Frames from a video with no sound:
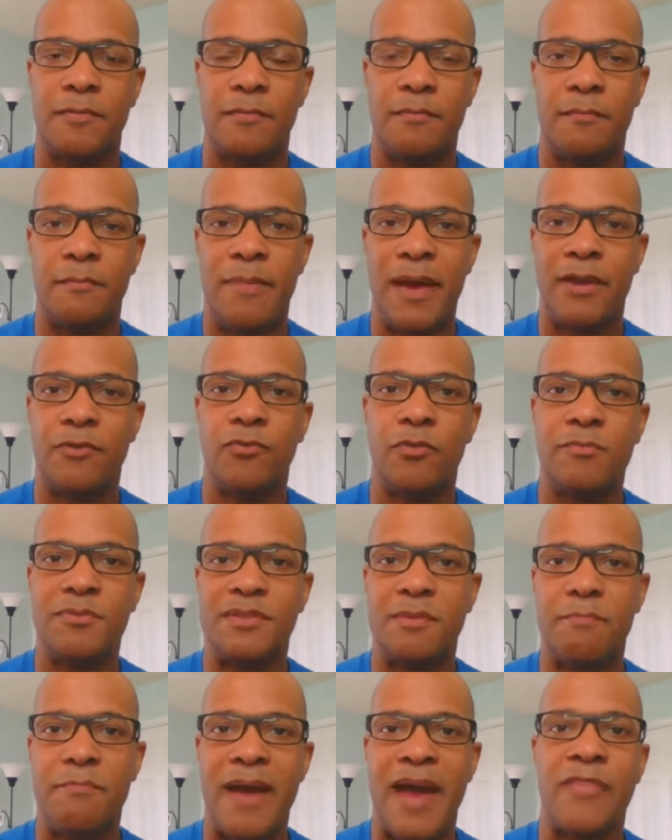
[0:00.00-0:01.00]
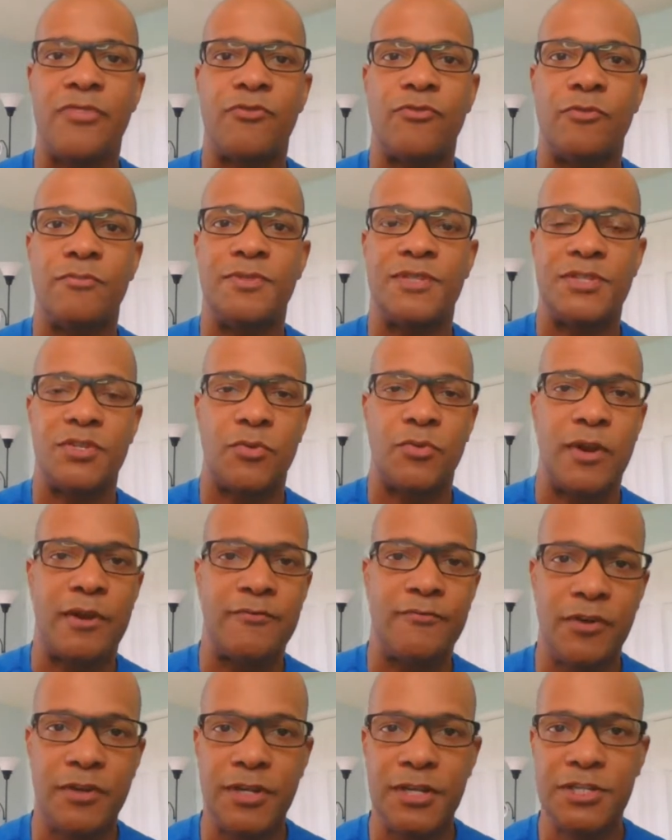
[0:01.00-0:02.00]
bedrooms and bathrooms and square
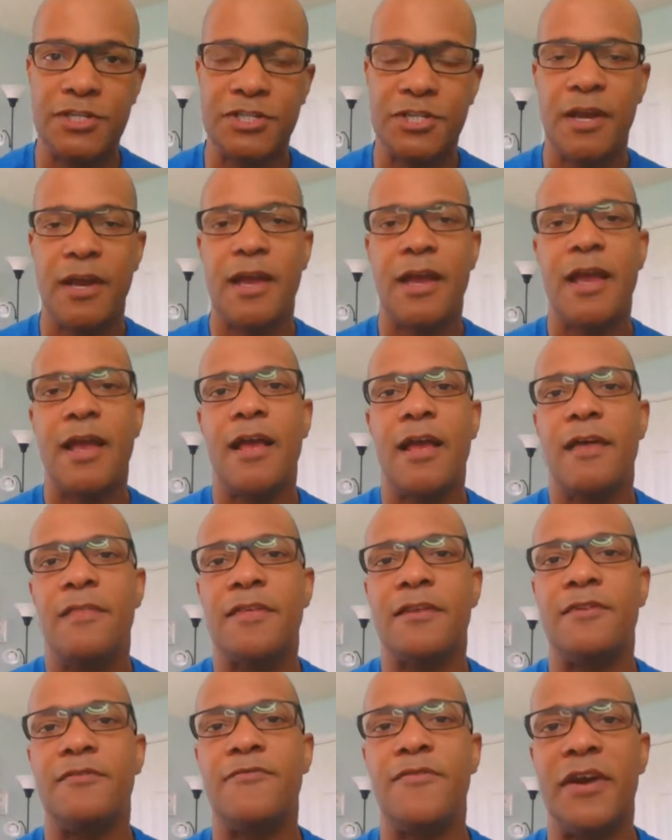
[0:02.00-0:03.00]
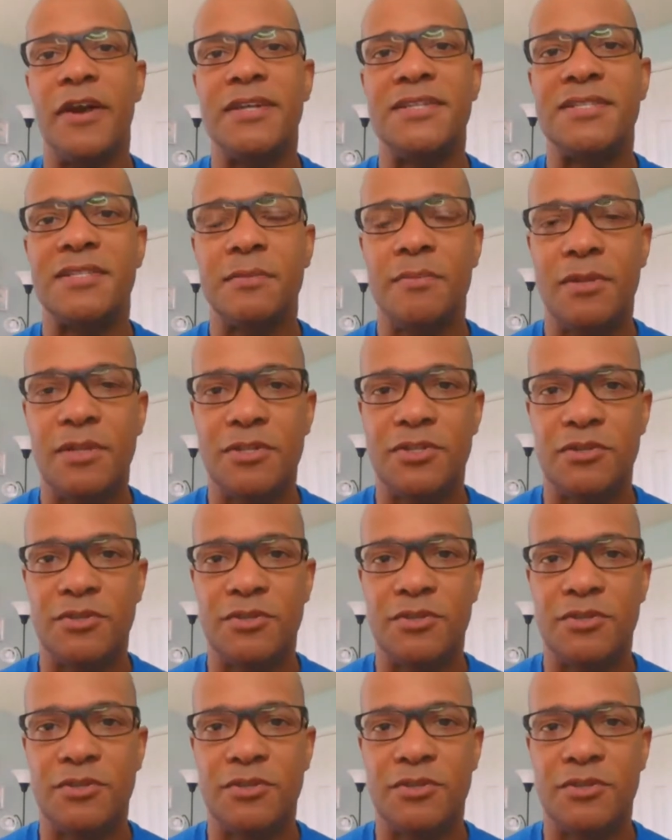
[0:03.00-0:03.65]
footage that are very similar